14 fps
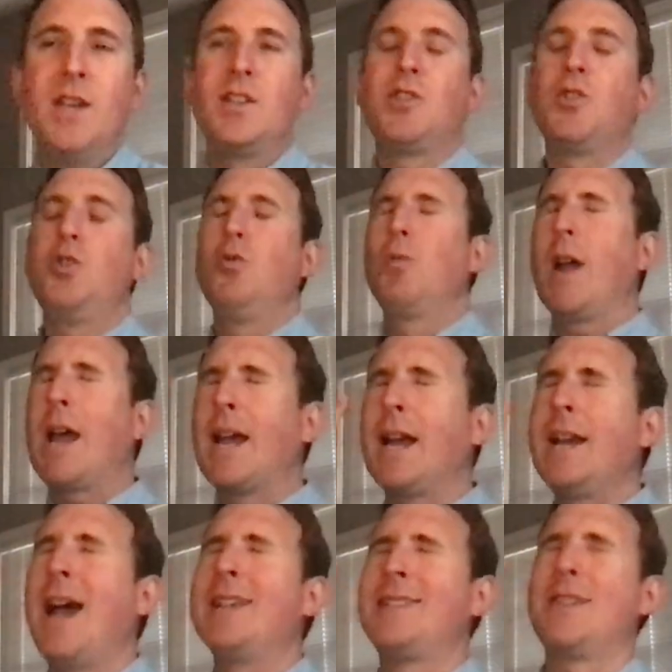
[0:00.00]
So you
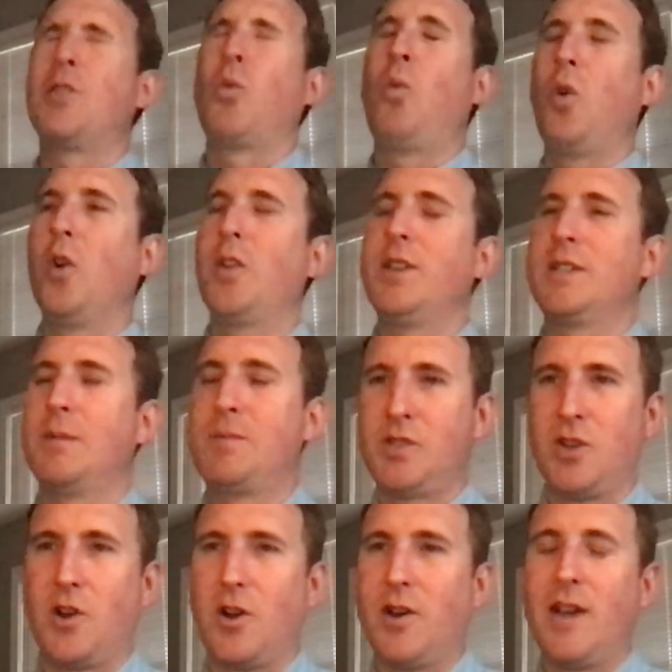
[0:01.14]
recognize that the world is
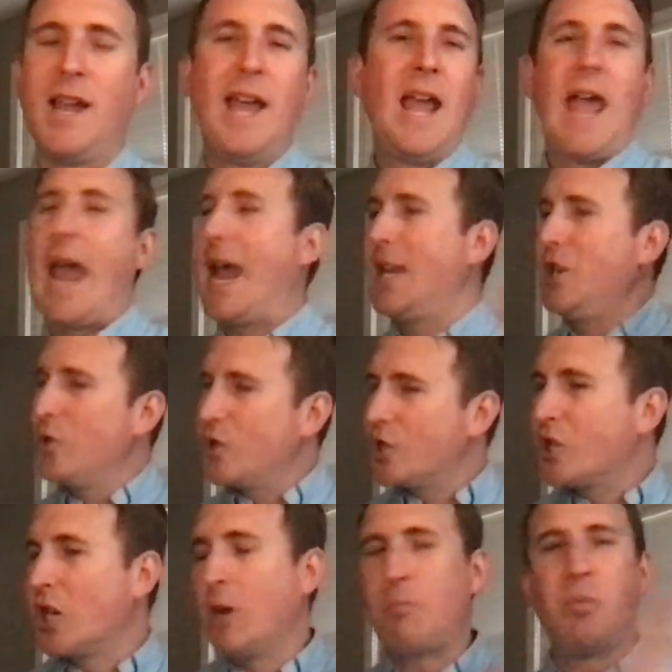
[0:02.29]
absurd, and you're
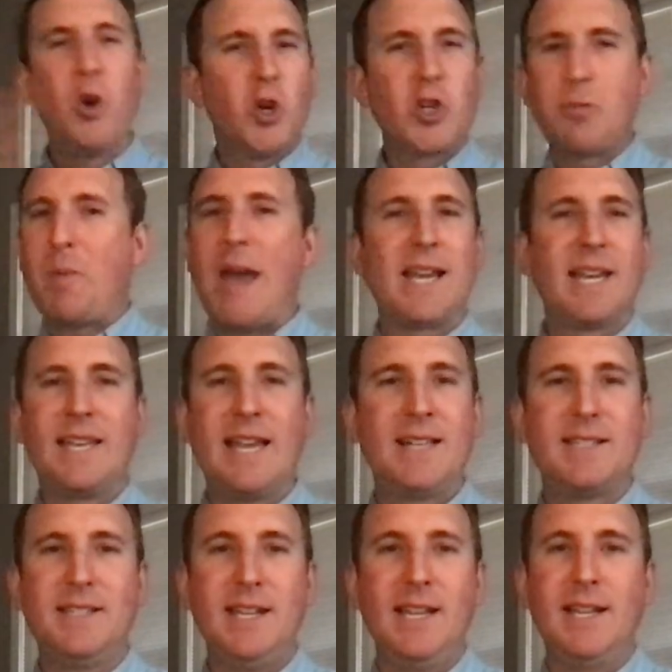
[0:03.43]
just going to push back
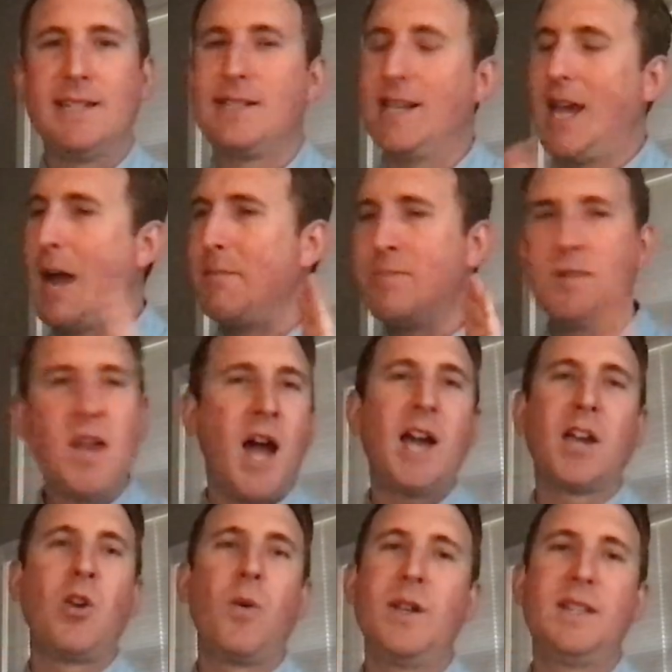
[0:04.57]
against it. Say, I'm not
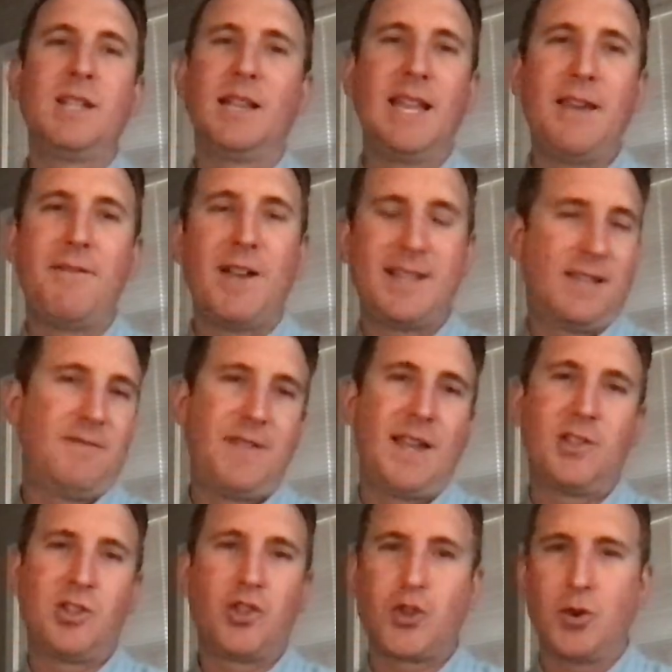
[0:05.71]
going to live as if
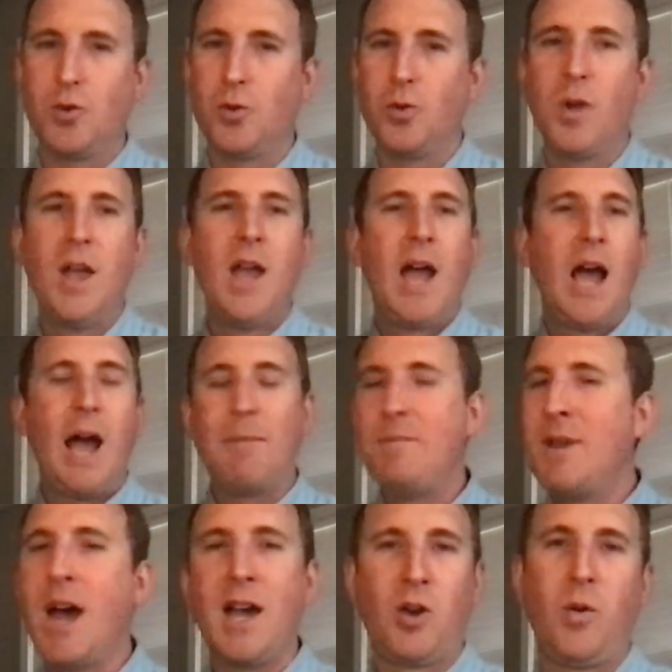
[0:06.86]
that's true. I'm
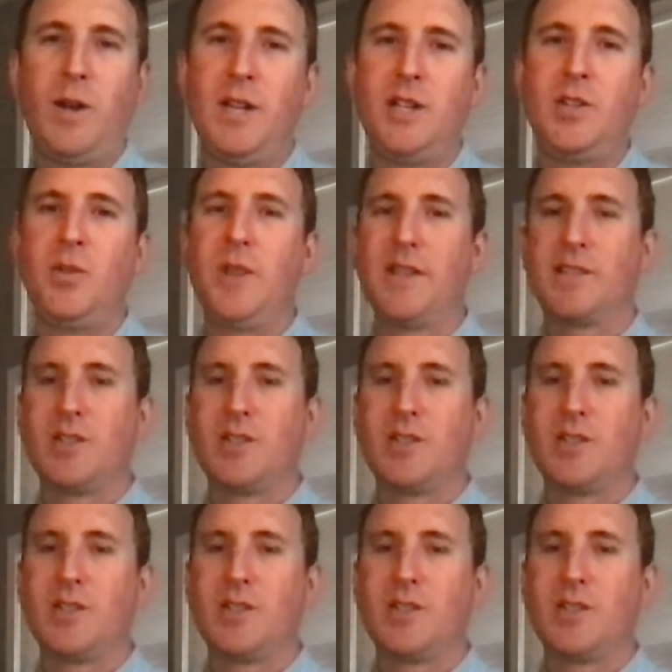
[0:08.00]
not going to do this.